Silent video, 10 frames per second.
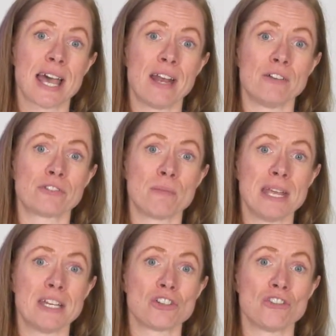that
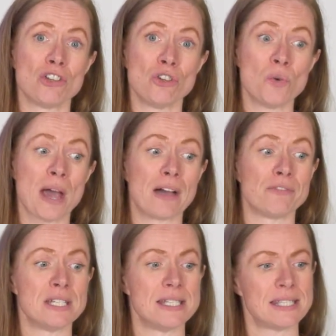information that you
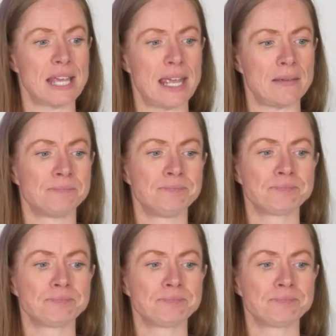have to say.